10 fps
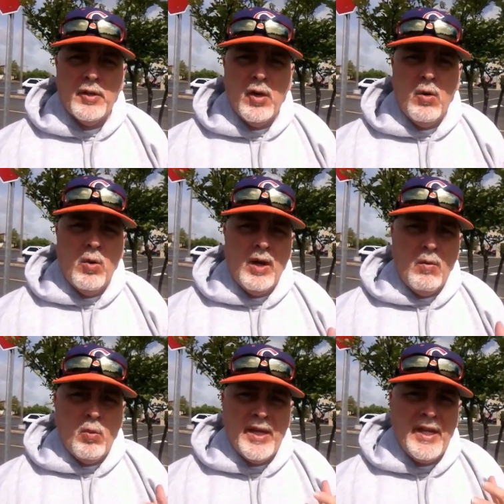You know,
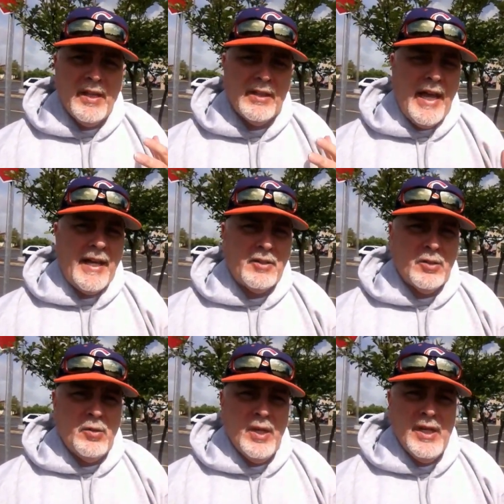we like
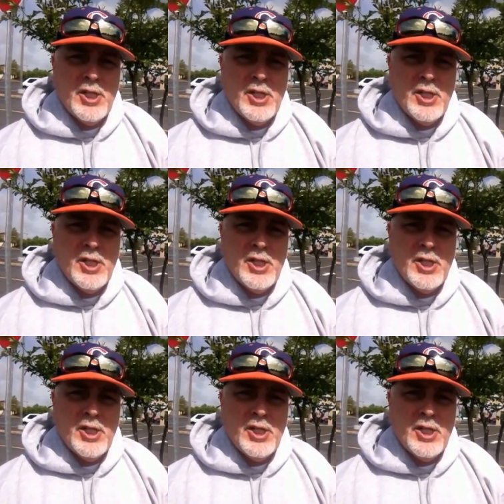to